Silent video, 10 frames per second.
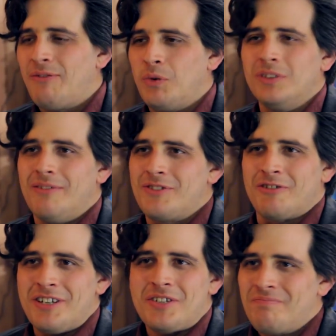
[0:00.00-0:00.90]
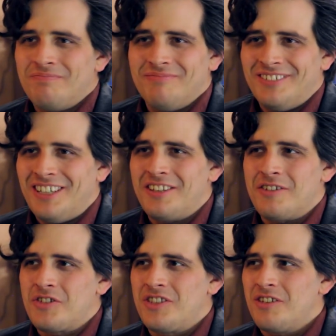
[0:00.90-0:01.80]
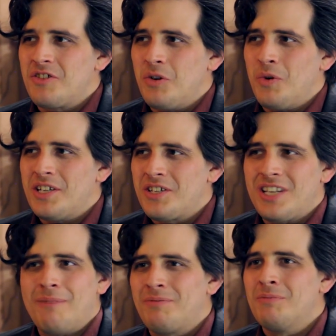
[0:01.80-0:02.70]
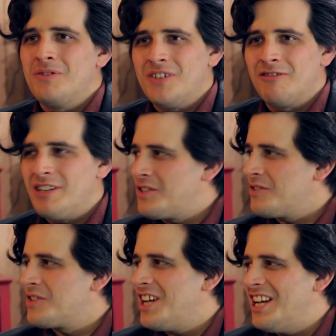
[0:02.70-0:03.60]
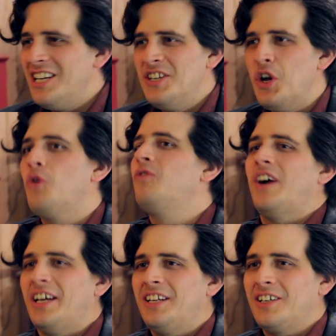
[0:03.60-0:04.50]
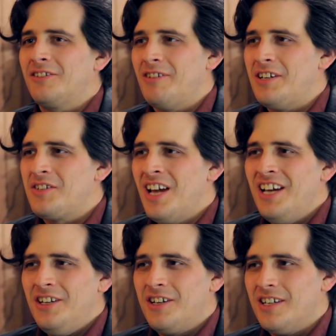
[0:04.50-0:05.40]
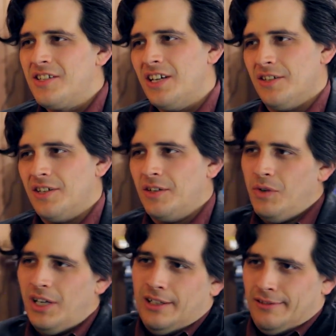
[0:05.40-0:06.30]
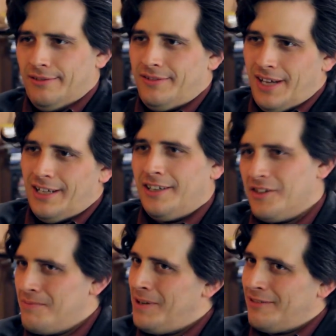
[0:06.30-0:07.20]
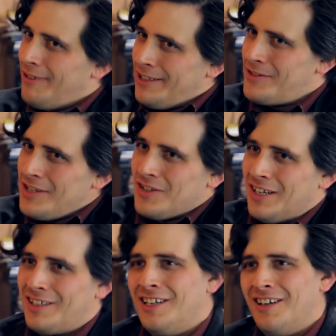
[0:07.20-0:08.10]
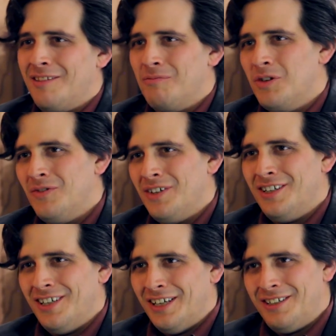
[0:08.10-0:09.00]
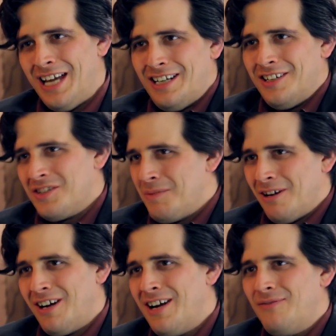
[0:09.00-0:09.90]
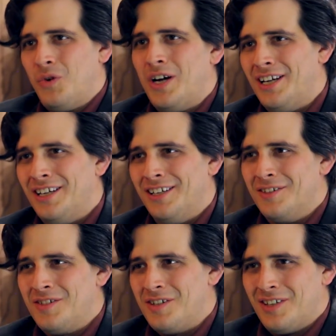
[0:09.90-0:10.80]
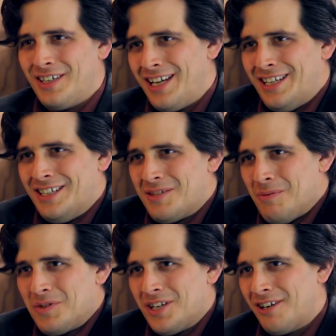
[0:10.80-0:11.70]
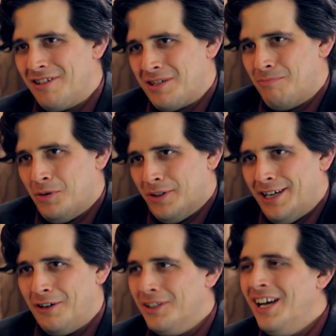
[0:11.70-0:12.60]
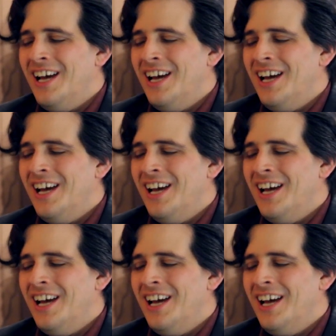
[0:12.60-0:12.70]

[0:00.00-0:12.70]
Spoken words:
Everyone loves Grease. There's no way to stop the movie Grease. There's no fighting Grease. You can say it's like, well, Sandy doesn't make the right decision at the end of the movie, and Danny doesn't meet her halfway, and she's like, I need to smoke cigarettes and put out.